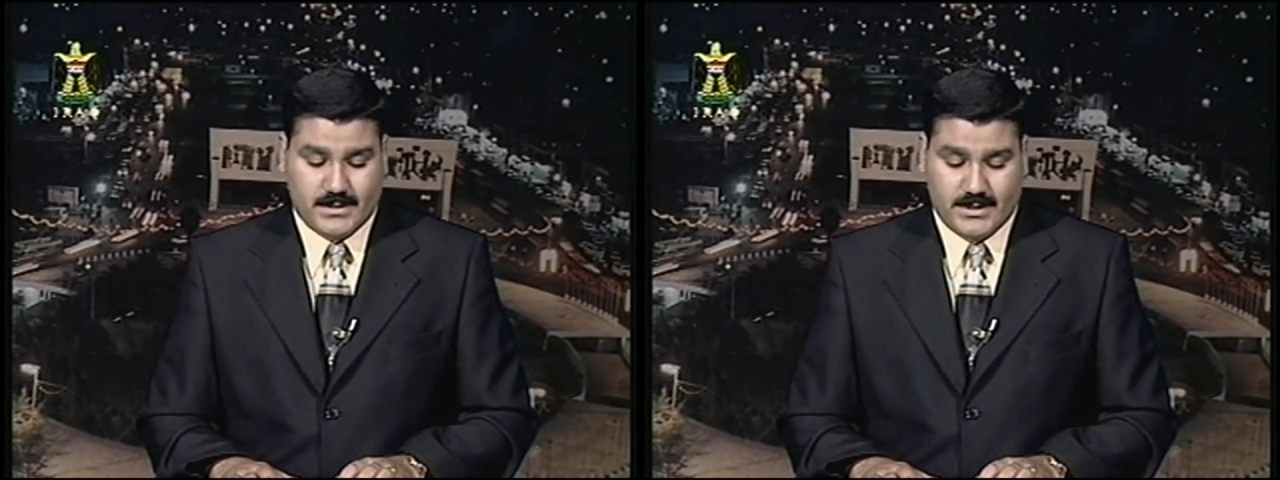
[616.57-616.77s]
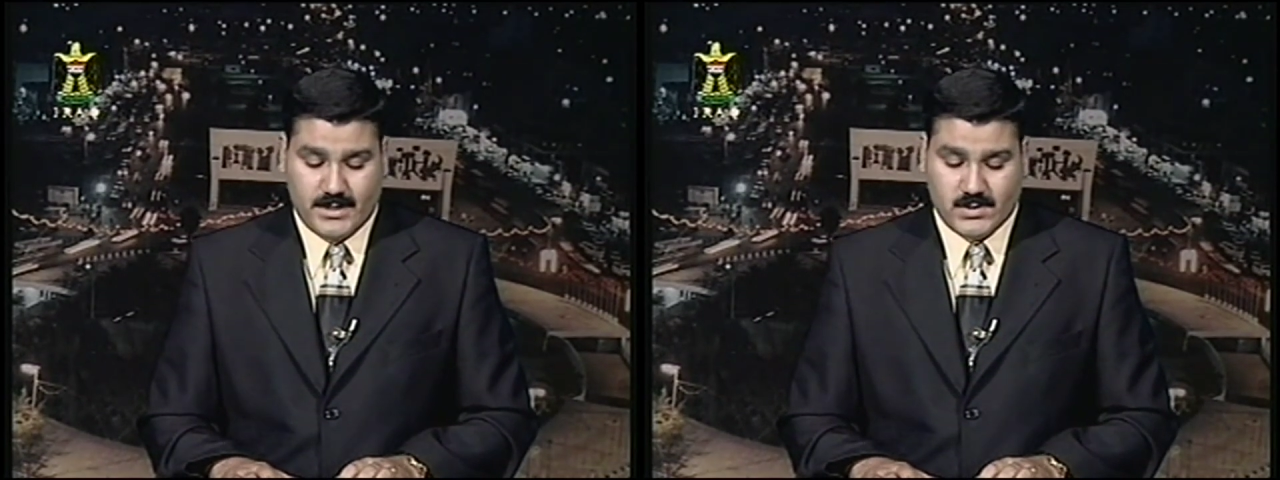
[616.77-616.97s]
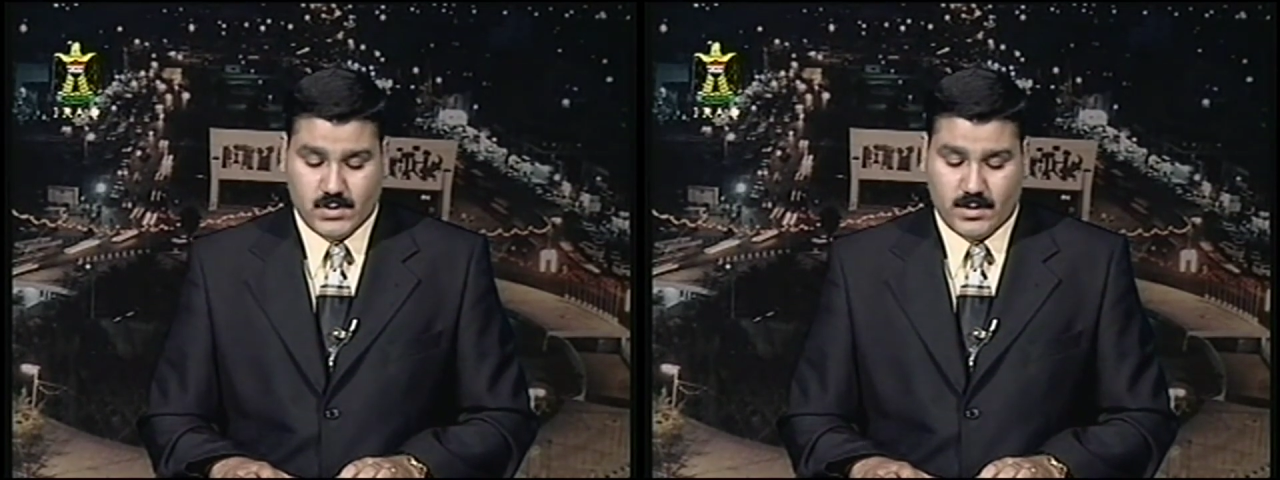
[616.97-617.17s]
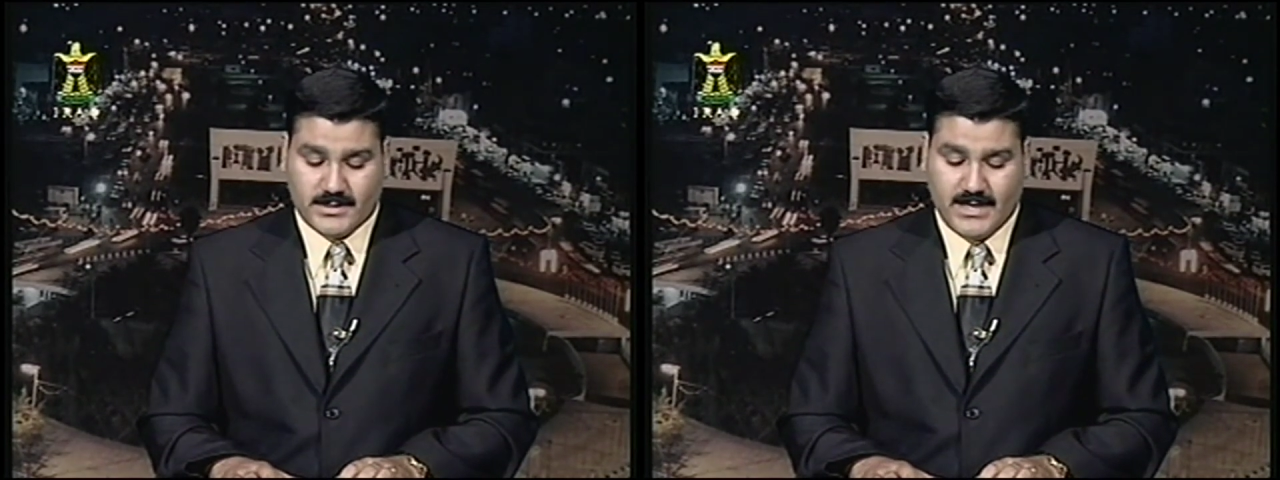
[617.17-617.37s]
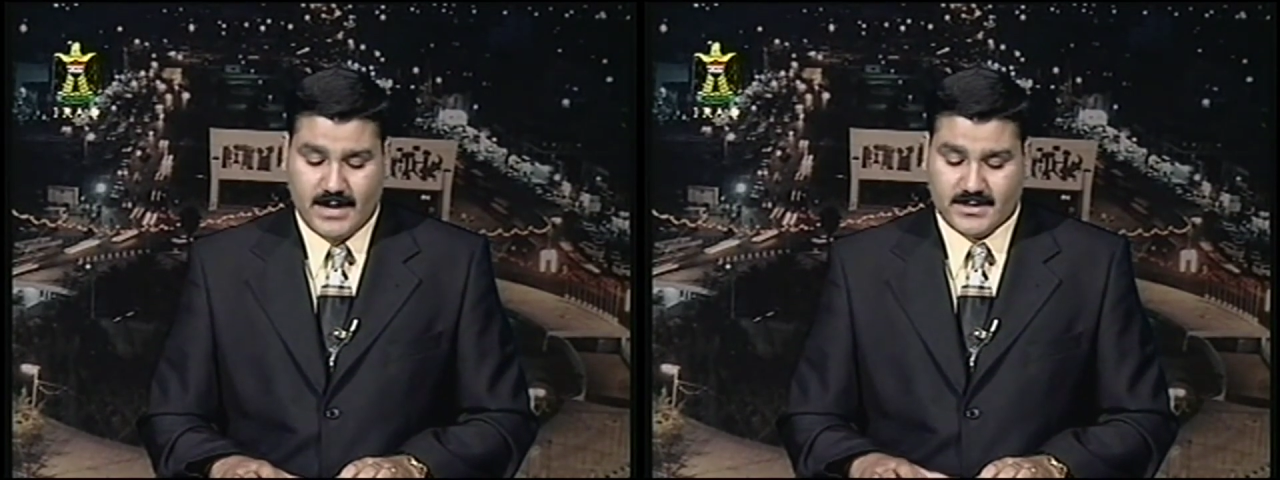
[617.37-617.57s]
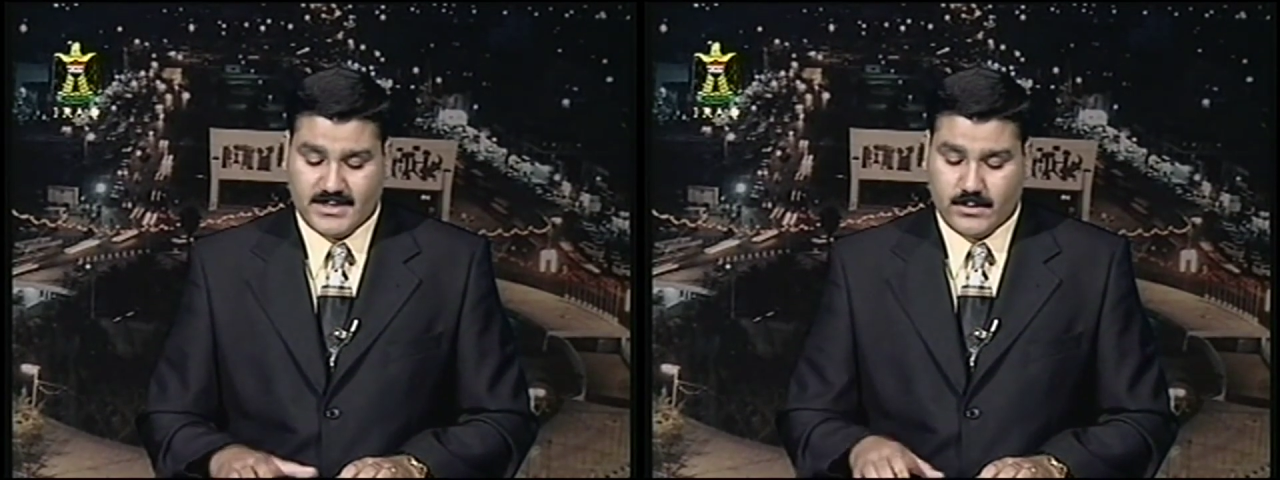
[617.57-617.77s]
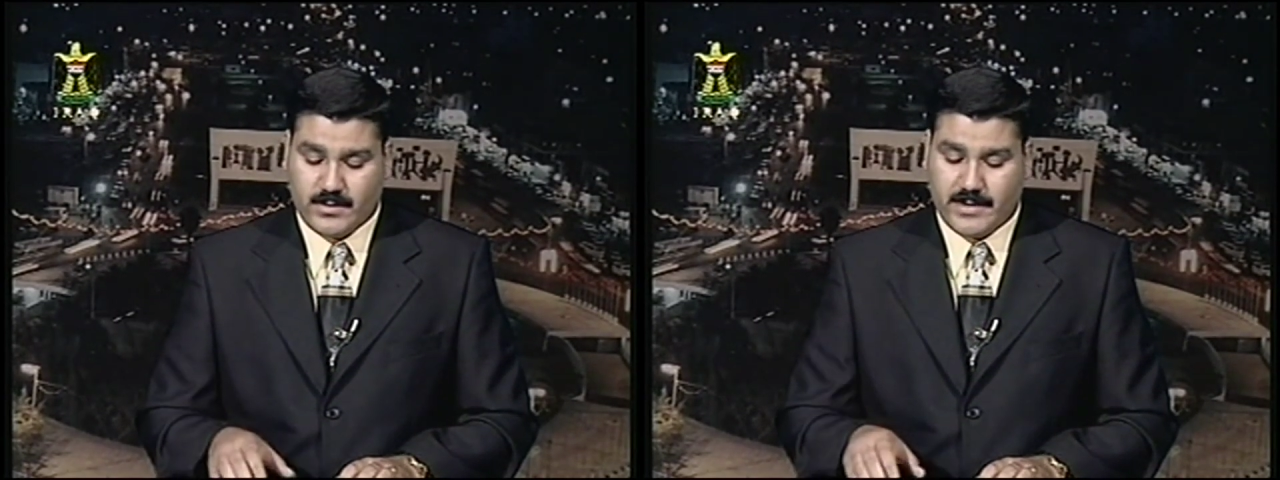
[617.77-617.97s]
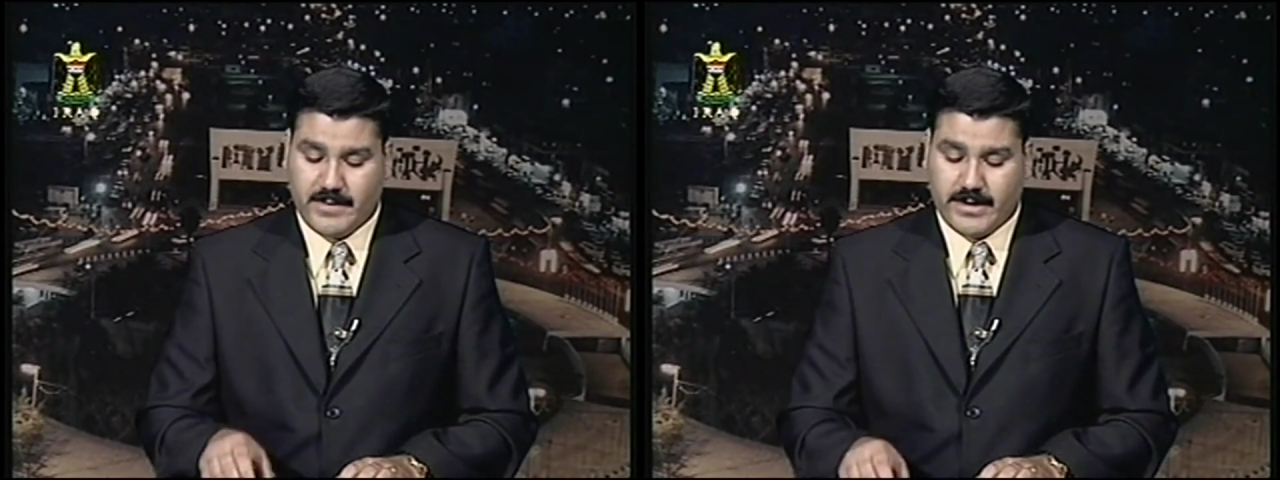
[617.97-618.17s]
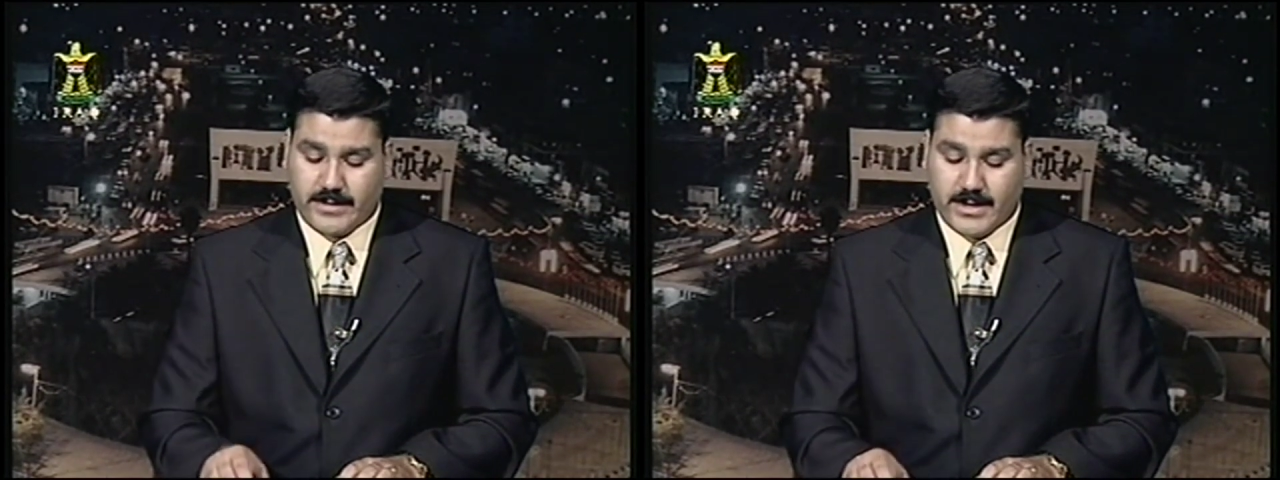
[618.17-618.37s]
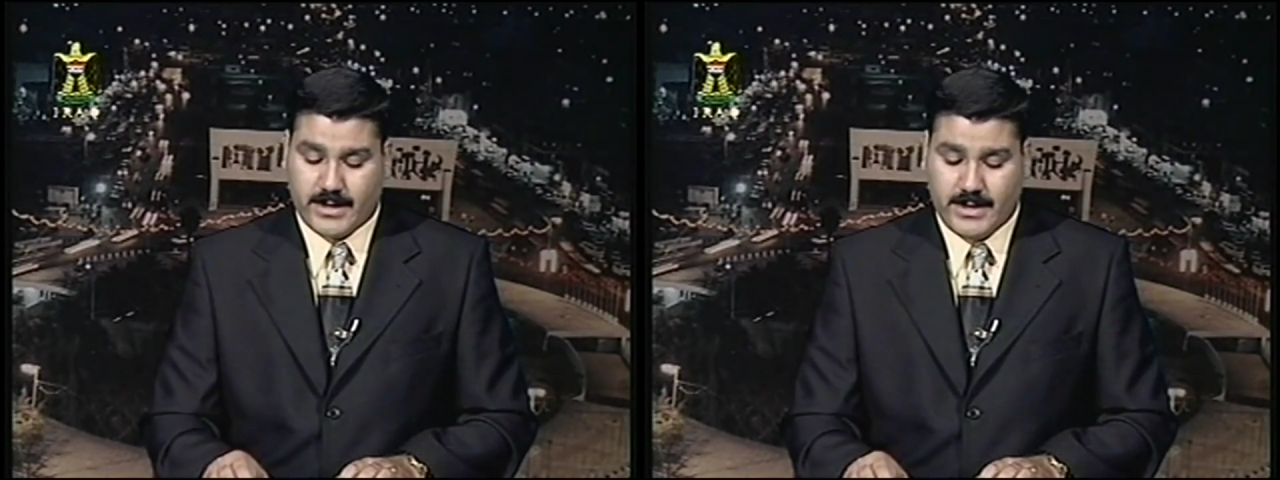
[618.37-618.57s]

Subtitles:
in solidarity with America